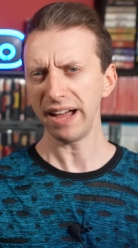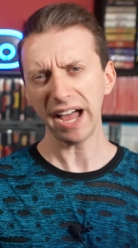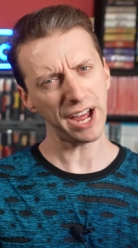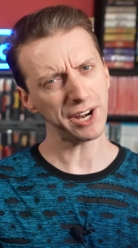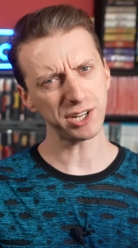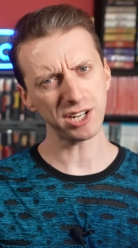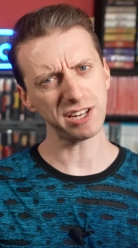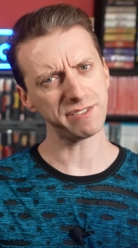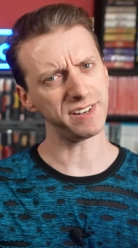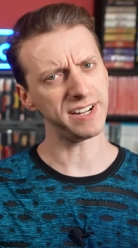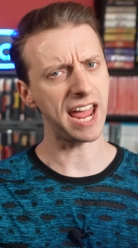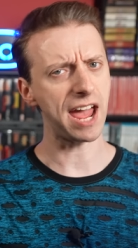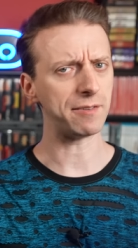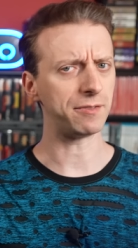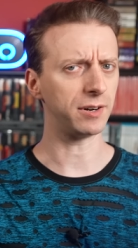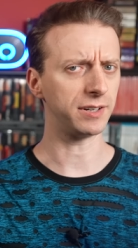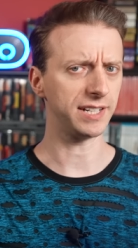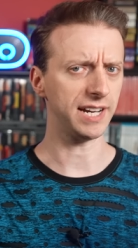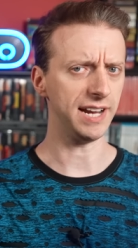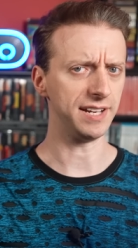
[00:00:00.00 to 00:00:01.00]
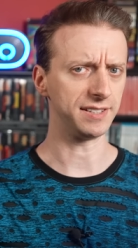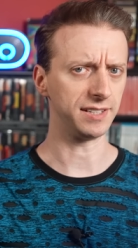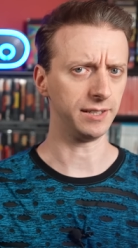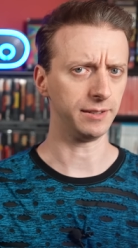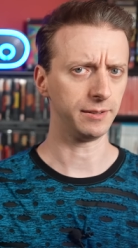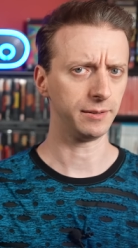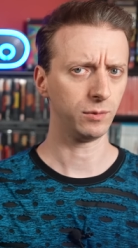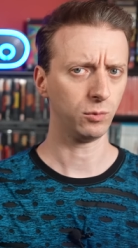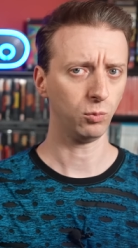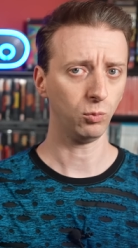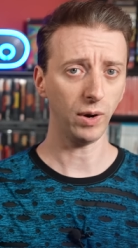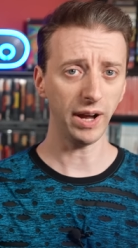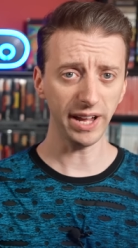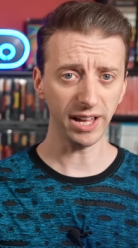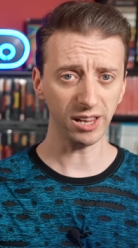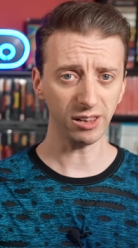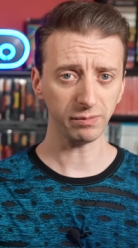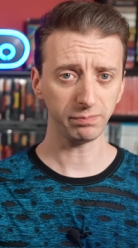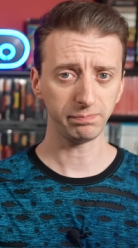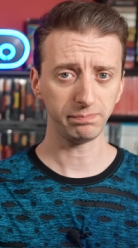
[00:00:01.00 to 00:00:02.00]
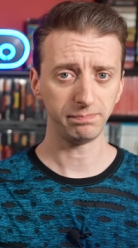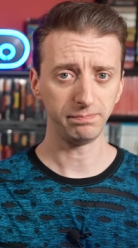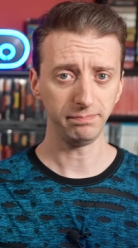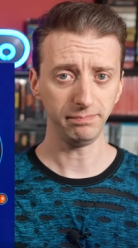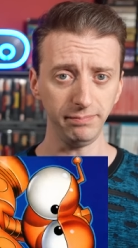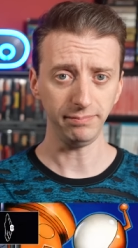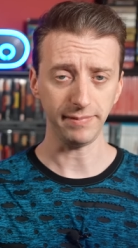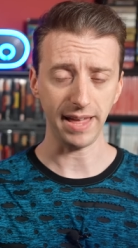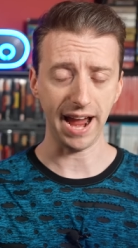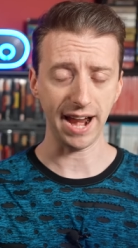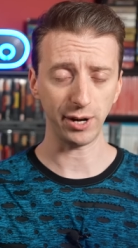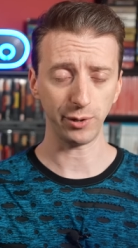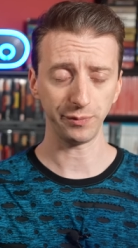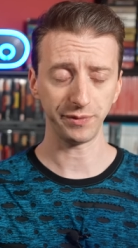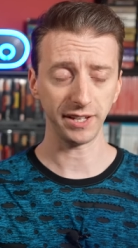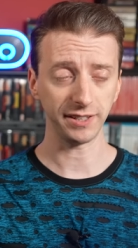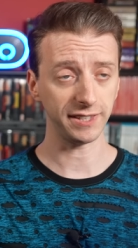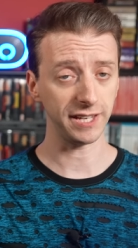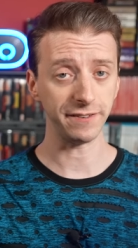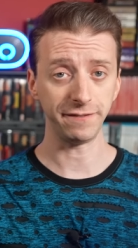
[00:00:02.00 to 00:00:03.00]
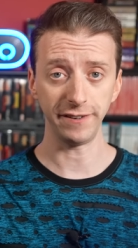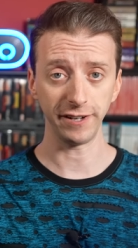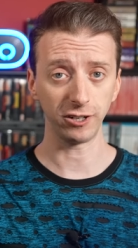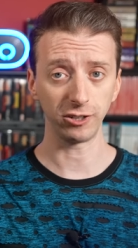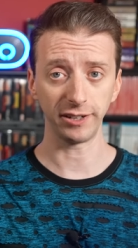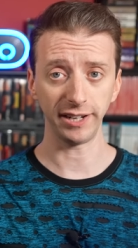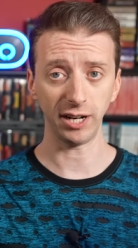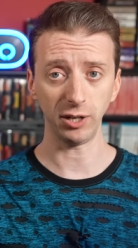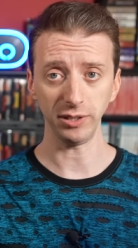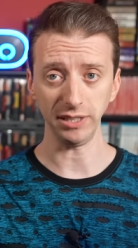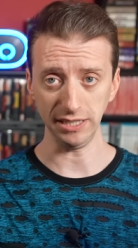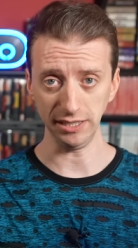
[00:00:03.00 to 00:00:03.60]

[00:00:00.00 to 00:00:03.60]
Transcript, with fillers: how do you even advertise it? Well, I don't think they figured it out